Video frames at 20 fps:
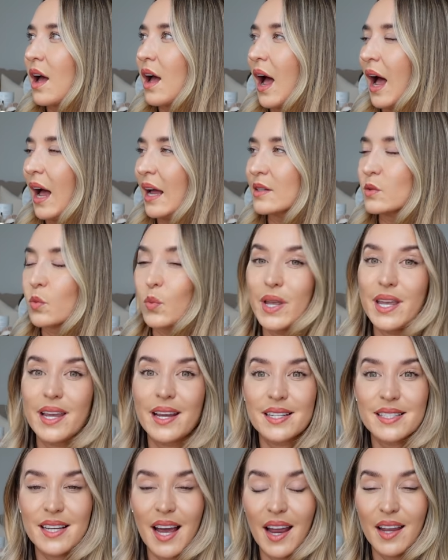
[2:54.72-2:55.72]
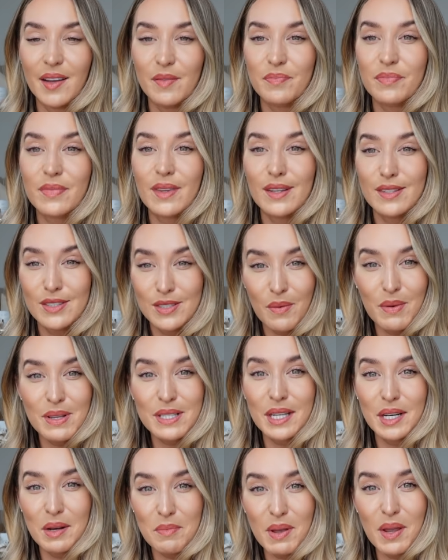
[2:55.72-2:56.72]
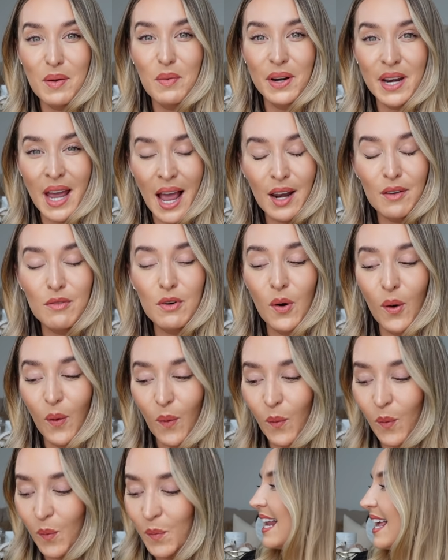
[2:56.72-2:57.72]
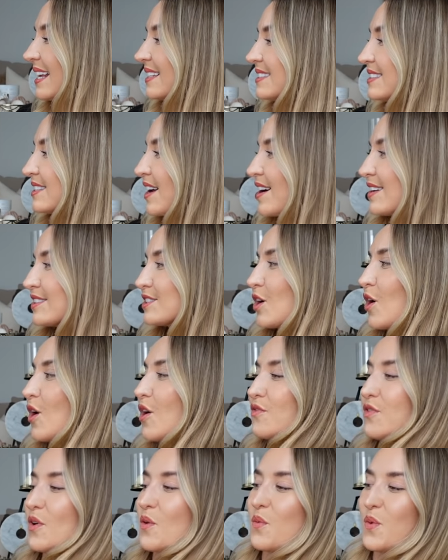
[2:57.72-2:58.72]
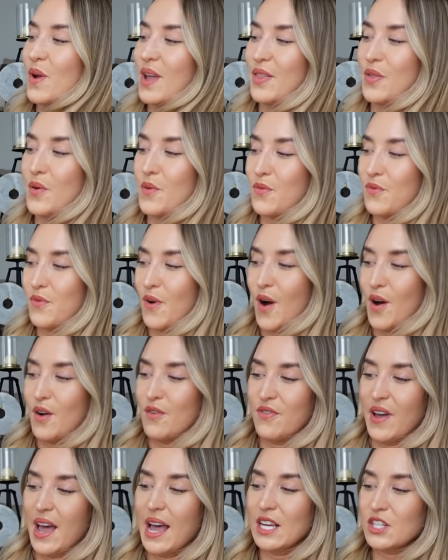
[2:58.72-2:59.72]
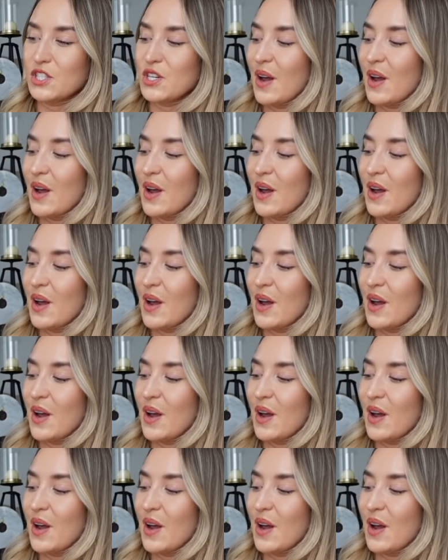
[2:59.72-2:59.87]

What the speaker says: and Weekday. So it's gonna be one hell of a haul. Let's start off with Farfetch.